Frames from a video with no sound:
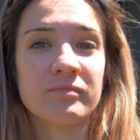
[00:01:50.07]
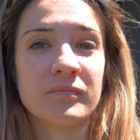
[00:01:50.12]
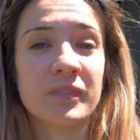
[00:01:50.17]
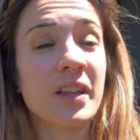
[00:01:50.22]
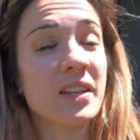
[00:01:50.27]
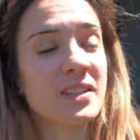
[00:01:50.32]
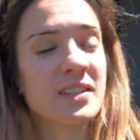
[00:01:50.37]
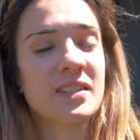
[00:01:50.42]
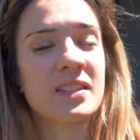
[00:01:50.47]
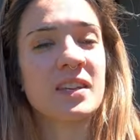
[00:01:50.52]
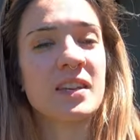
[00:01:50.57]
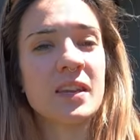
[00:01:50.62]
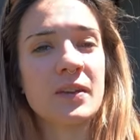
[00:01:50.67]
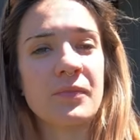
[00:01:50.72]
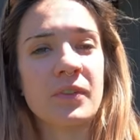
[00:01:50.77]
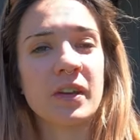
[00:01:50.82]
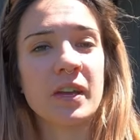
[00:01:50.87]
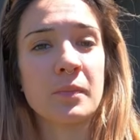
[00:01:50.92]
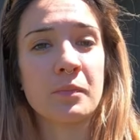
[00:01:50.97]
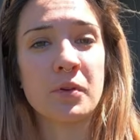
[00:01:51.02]
Let's see
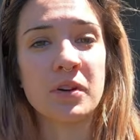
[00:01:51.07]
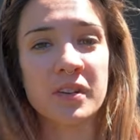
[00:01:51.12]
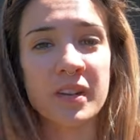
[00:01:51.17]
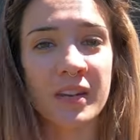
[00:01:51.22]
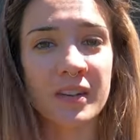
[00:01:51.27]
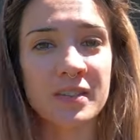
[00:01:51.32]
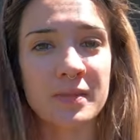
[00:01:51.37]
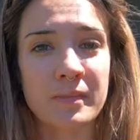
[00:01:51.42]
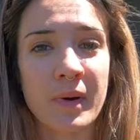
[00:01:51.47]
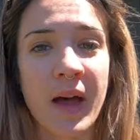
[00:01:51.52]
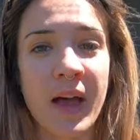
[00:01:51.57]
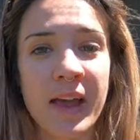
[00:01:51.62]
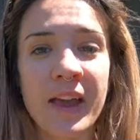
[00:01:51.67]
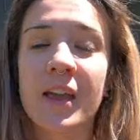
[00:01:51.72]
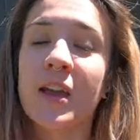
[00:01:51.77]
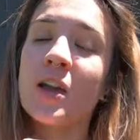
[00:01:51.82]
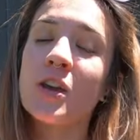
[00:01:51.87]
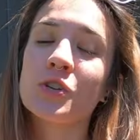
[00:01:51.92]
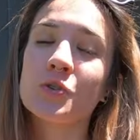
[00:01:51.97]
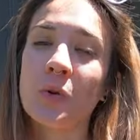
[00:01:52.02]
if it can predict my
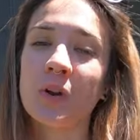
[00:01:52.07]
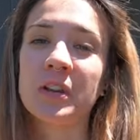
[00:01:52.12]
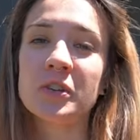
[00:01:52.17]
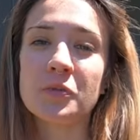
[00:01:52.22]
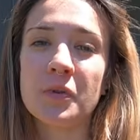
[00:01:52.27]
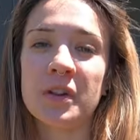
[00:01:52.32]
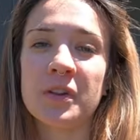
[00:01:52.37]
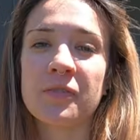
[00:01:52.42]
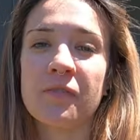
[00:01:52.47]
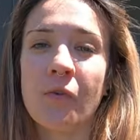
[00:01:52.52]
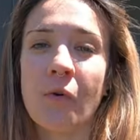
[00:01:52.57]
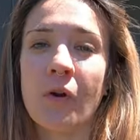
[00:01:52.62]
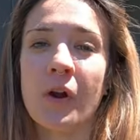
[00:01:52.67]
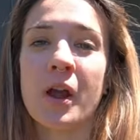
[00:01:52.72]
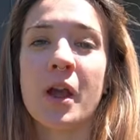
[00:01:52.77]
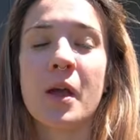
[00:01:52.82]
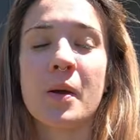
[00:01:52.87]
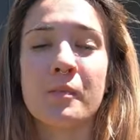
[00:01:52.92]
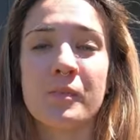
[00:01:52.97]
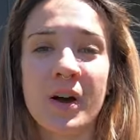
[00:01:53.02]

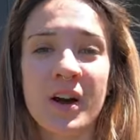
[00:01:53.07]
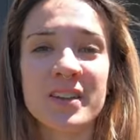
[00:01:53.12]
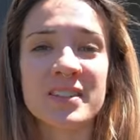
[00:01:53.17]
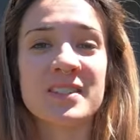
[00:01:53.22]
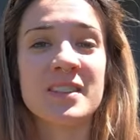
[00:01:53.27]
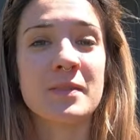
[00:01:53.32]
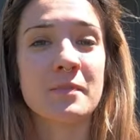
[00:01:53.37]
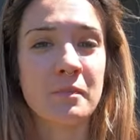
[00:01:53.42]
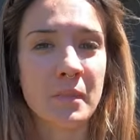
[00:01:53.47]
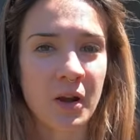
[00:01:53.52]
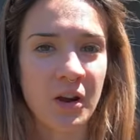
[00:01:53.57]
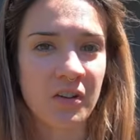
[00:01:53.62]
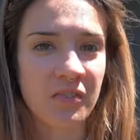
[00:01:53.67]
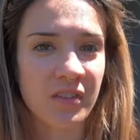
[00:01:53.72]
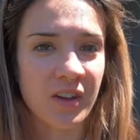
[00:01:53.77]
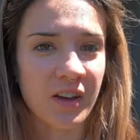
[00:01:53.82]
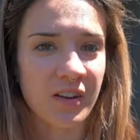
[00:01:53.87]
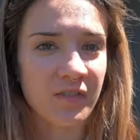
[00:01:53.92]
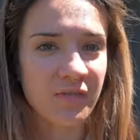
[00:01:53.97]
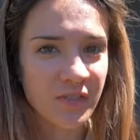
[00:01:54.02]
2024 Boston
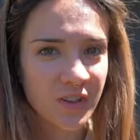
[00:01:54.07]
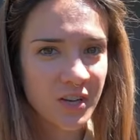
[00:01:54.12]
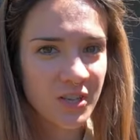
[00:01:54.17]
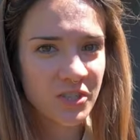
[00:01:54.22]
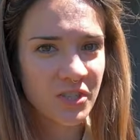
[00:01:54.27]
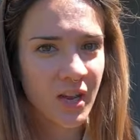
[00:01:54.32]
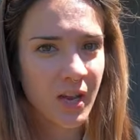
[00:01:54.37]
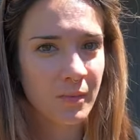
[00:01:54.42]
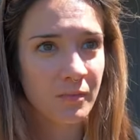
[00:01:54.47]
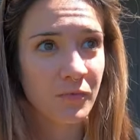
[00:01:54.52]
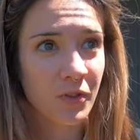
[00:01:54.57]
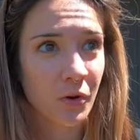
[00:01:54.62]
Marathon finish time,